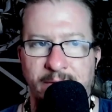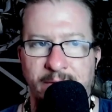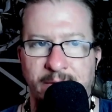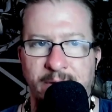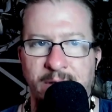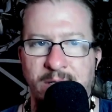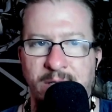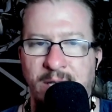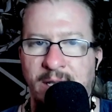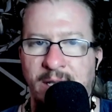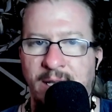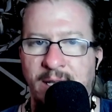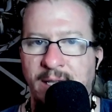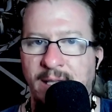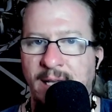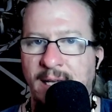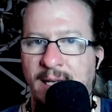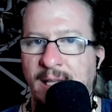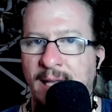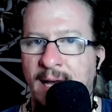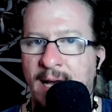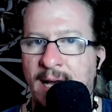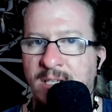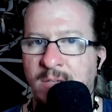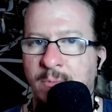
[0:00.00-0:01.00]
You say that that
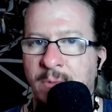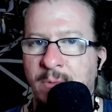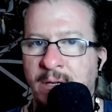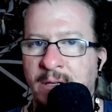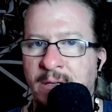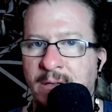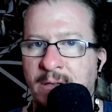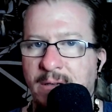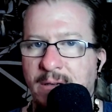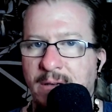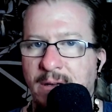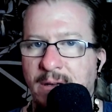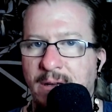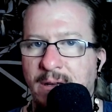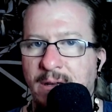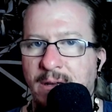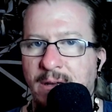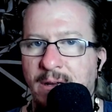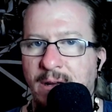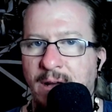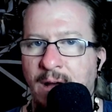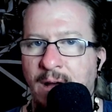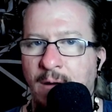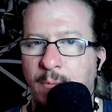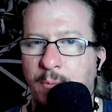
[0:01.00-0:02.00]
last minute
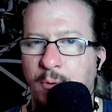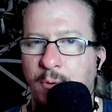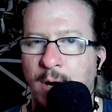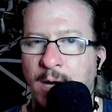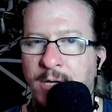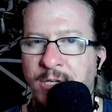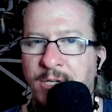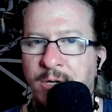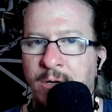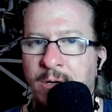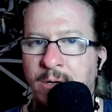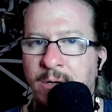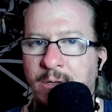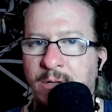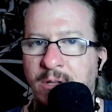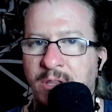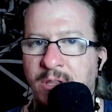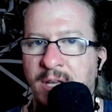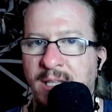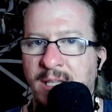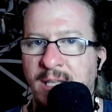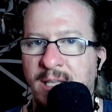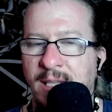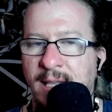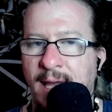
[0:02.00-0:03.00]
kind of pressure, you
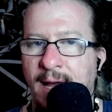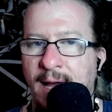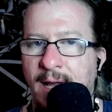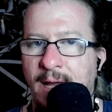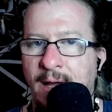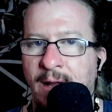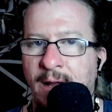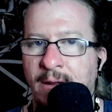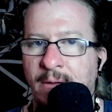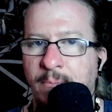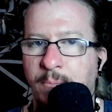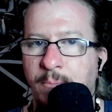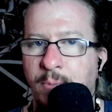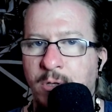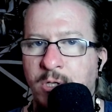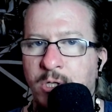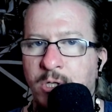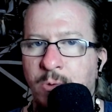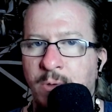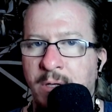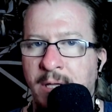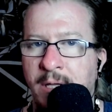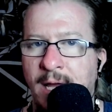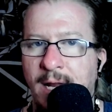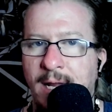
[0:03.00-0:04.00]
think that that kind of puts
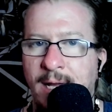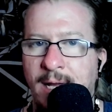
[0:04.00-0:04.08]
you in that